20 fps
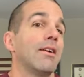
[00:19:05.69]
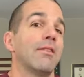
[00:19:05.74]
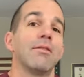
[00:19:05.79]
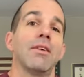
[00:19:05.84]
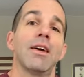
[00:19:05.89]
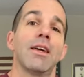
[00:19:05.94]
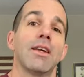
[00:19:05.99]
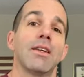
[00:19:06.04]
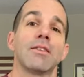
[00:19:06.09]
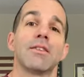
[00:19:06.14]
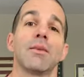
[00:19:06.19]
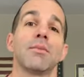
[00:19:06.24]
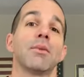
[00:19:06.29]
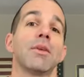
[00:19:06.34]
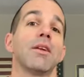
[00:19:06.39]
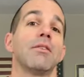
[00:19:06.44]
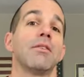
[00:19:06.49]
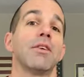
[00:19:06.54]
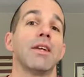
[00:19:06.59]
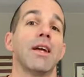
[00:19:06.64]
If I get
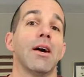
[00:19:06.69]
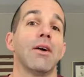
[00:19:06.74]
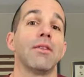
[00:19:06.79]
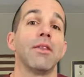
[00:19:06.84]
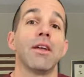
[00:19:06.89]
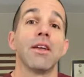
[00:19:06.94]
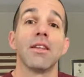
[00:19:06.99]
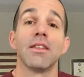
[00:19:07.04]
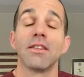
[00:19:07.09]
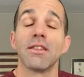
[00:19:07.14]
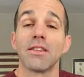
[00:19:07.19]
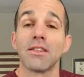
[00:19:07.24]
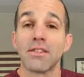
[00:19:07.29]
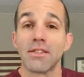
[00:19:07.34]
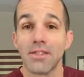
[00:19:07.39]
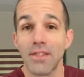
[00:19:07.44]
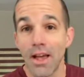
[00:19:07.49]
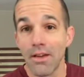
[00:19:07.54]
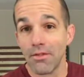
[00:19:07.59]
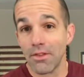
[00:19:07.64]
something every now and then in the
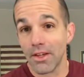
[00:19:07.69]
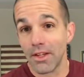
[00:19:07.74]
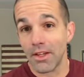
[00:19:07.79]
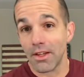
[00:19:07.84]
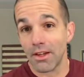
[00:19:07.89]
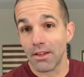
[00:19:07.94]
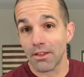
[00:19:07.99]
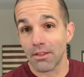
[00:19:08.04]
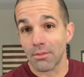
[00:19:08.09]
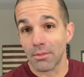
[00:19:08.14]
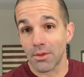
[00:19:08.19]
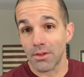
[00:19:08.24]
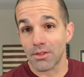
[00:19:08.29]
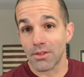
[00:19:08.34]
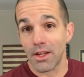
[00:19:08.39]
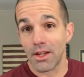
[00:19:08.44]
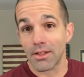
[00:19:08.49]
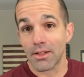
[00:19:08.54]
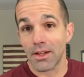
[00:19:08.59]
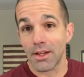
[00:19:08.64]
70th
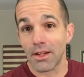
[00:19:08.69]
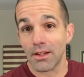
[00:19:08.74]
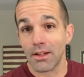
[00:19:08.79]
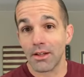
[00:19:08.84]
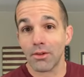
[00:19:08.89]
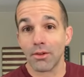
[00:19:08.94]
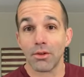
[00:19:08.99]
percentile,